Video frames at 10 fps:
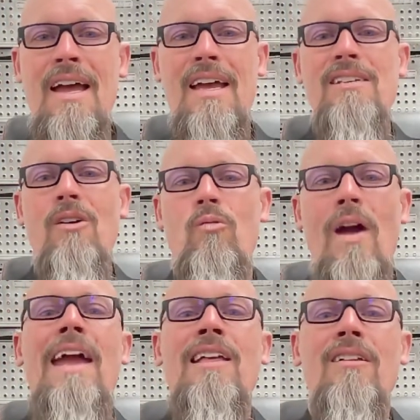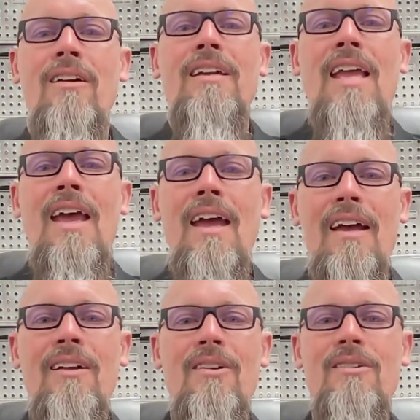He's a regular
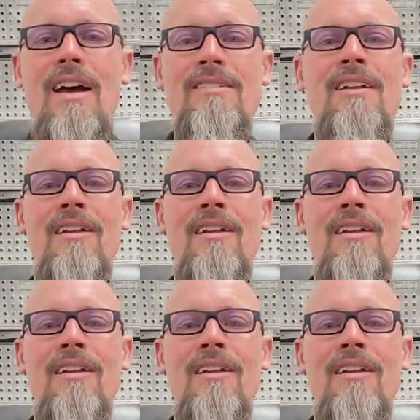kid who doesn't